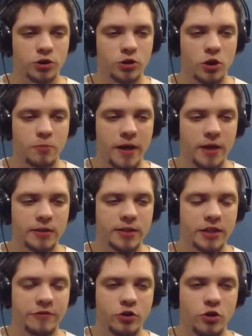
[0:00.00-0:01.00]
stockpile,
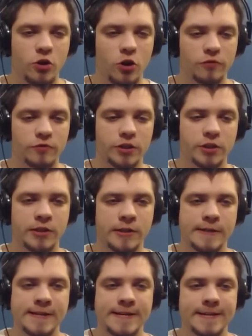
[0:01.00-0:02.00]
deliver all of the
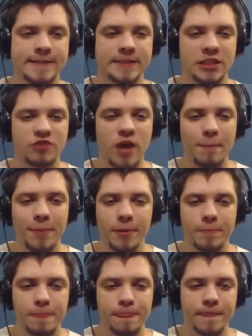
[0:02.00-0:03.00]
scrap
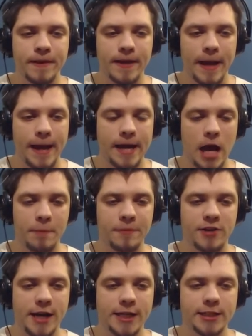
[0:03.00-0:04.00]
and
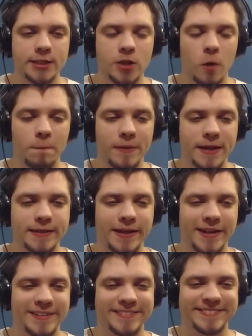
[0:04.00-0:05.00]
upgrade it
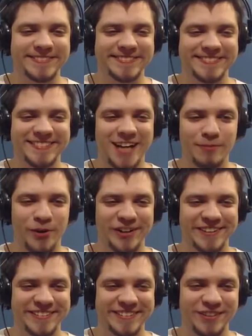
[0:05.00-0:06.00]
completely. Come
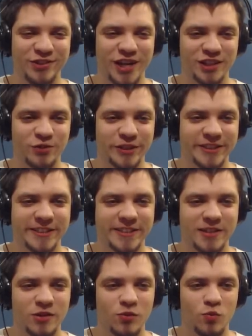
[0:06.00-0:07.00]
on, you can do it.
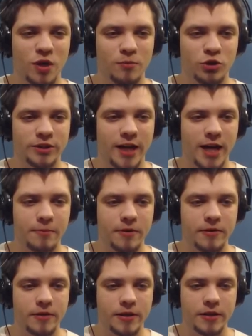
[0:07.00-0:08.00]
One more time.
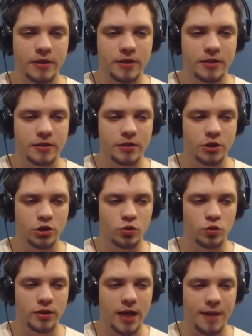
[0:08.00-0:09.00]
There are
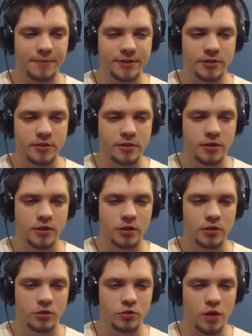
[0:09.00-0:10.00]
two times
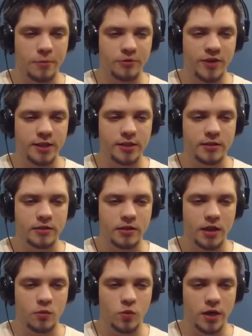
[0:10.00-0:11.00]
to upgrade.
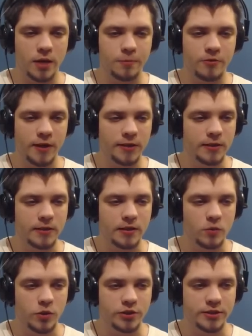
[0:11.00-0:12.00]
Okay, one upgrade.
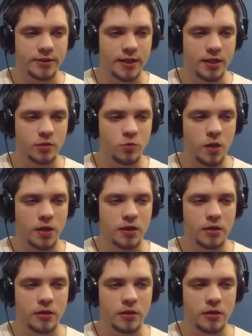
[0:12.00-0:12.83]
Where's the second one?